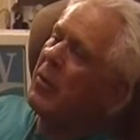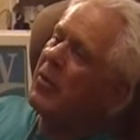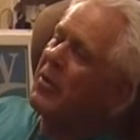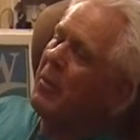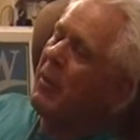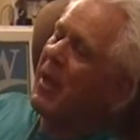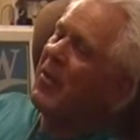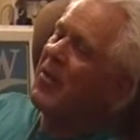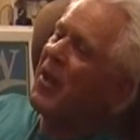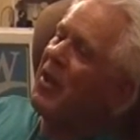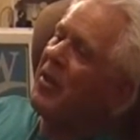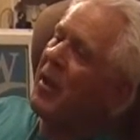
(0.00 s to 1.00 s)

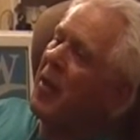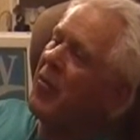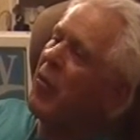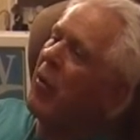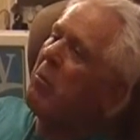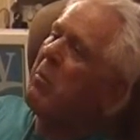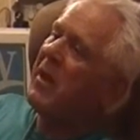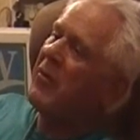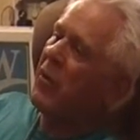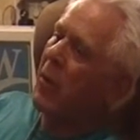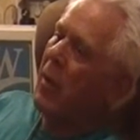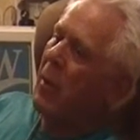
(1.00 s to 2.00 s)
Absolutamente
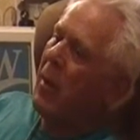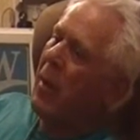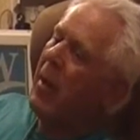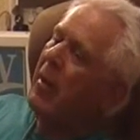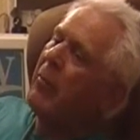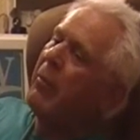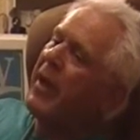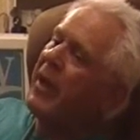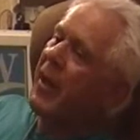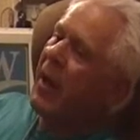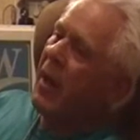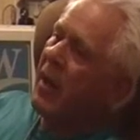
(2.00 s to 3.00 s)
detrimental,
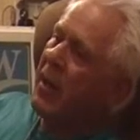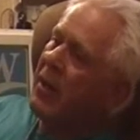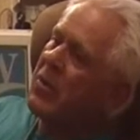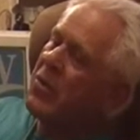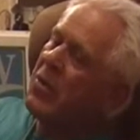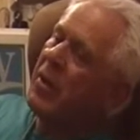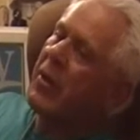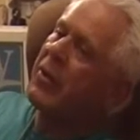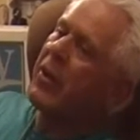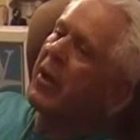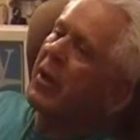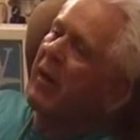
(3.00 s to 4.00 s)
because
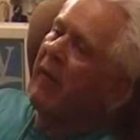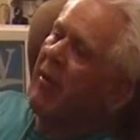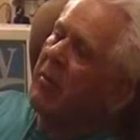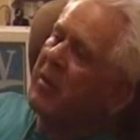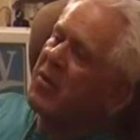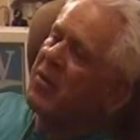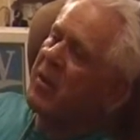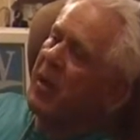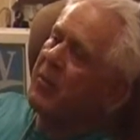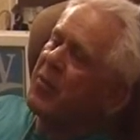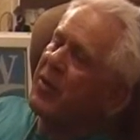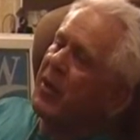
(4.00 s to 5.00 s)
the government
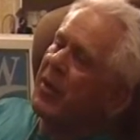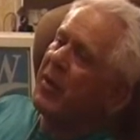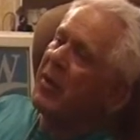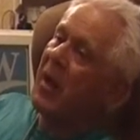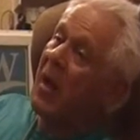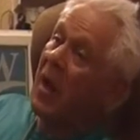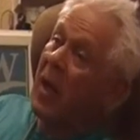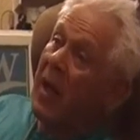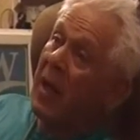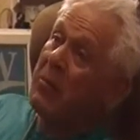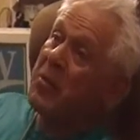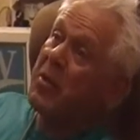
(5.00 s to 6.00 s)
steps in and
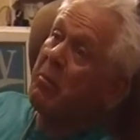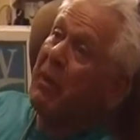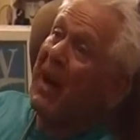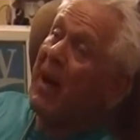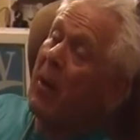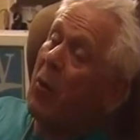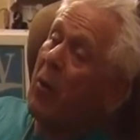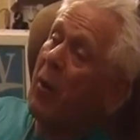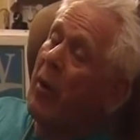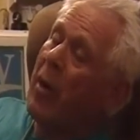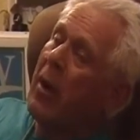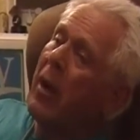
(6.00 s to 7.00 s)
claims the
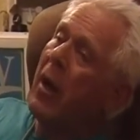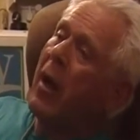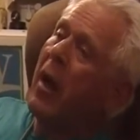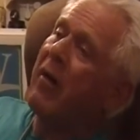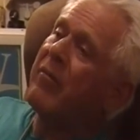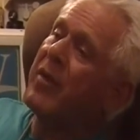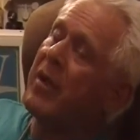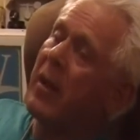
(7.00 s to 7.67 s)
power of